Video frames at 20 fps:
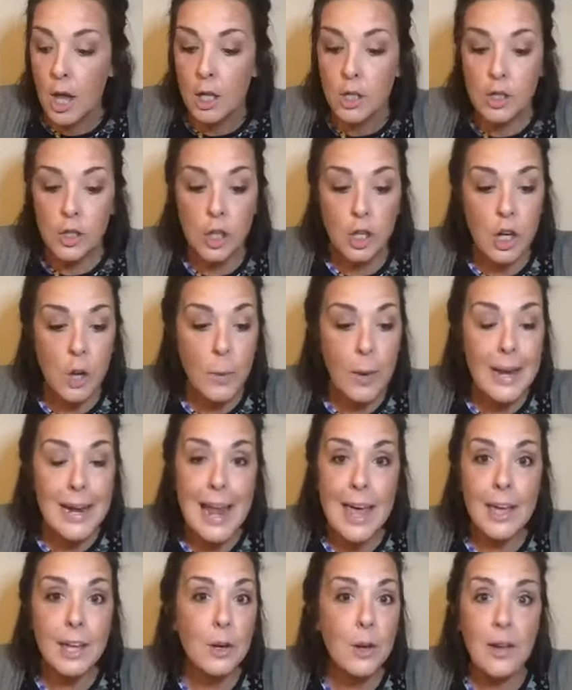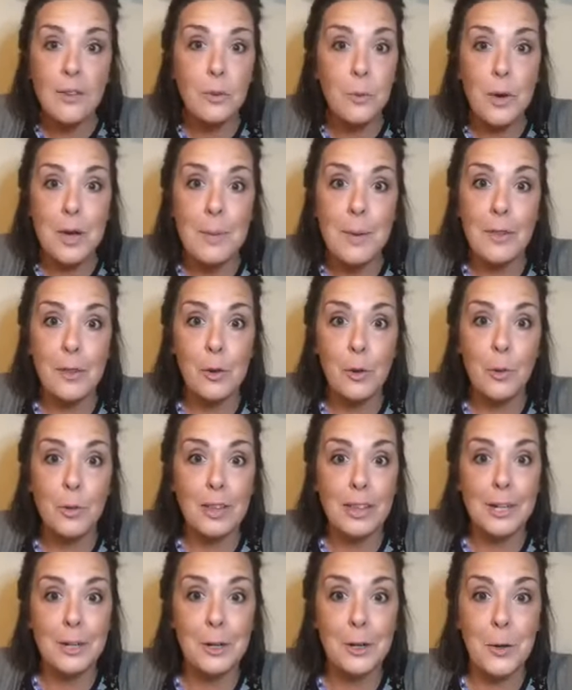So you know what? Now I don't have to worry about the gold
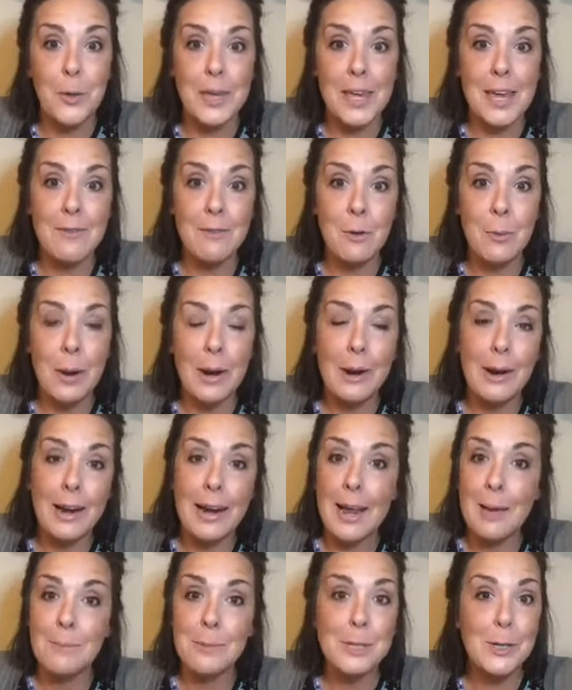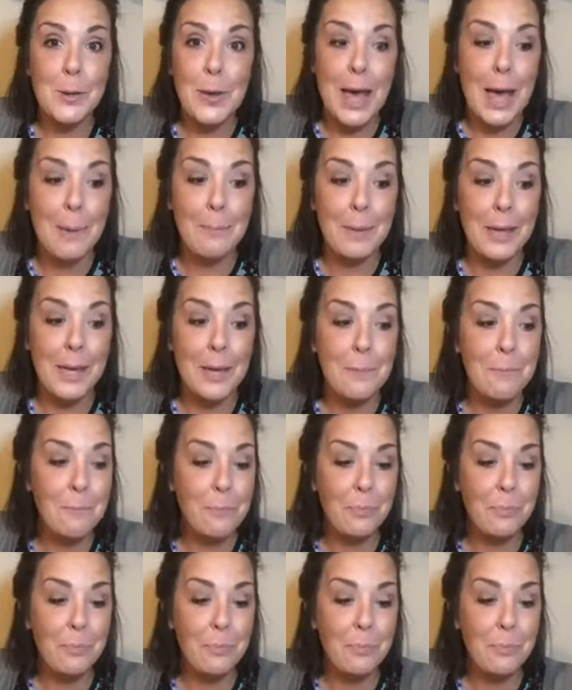glitter going everywhere, and I'm so happy.